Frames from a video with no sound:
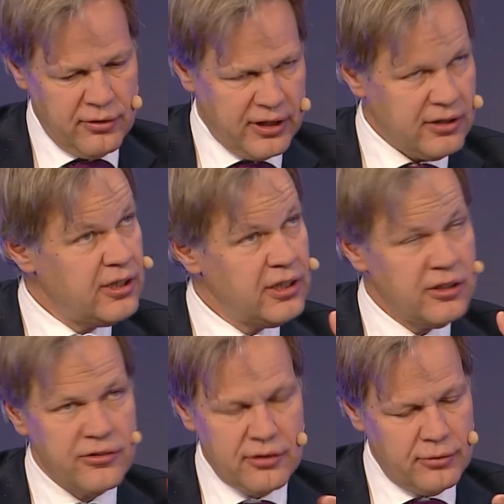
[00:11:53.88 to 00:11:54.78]

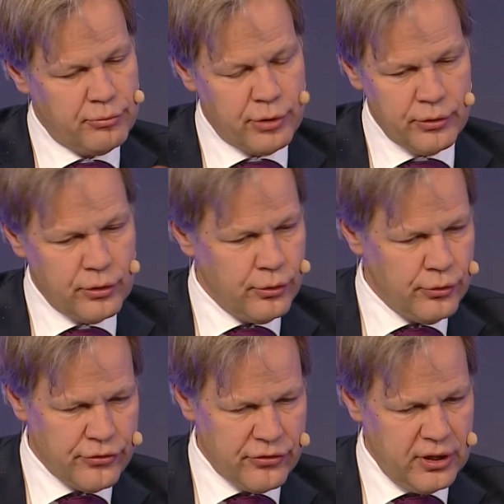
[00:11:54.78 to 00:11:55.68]
techniques and
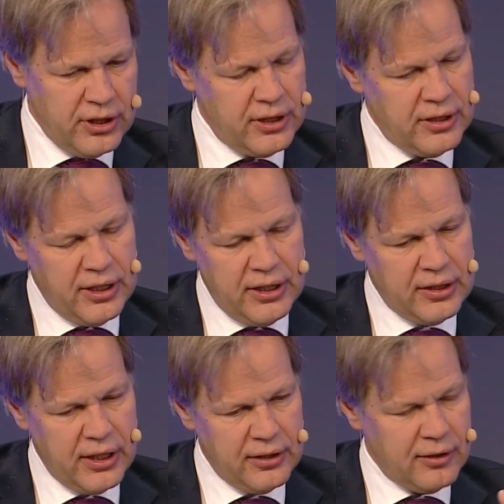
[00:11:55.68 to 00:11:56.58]
protocols
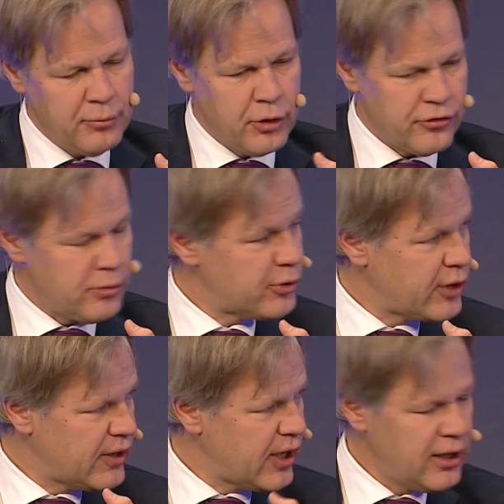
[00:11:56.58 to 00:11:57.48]
and modus
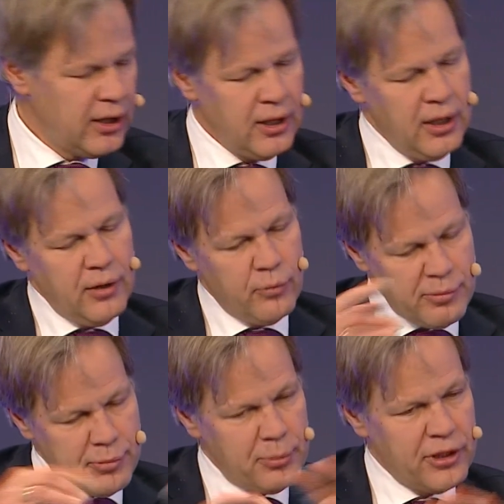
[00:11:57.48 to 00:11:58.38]
operandi. We
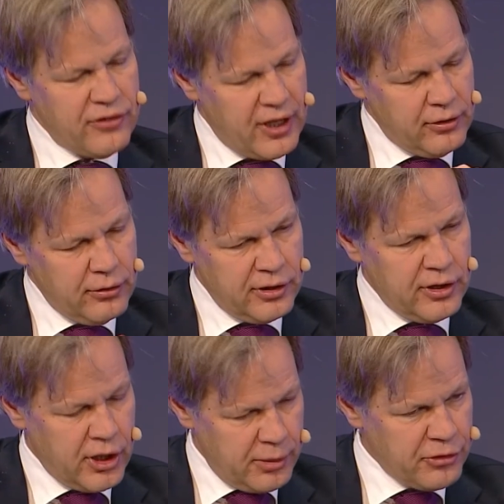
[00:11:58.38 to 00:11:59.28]
publish that on an
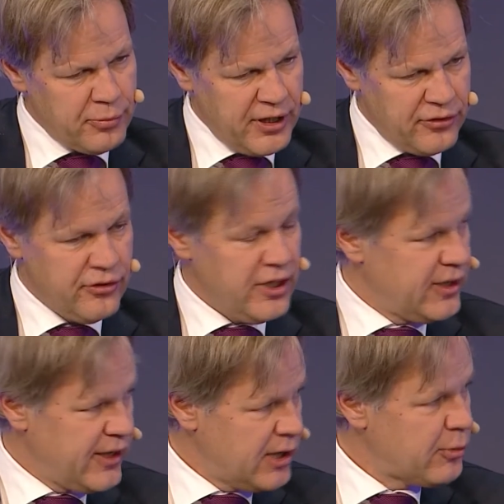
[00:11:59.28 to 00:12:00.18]
anonymous basis in
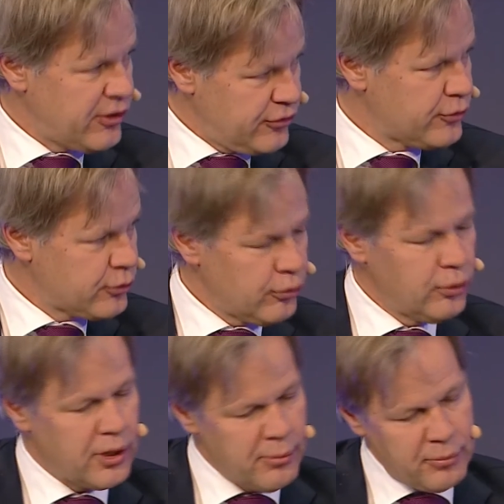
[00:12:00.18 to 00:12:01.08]
a database for
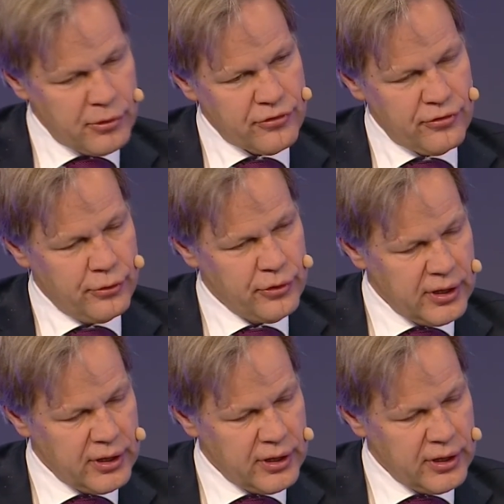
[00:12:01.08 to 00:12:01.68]
all our members, so you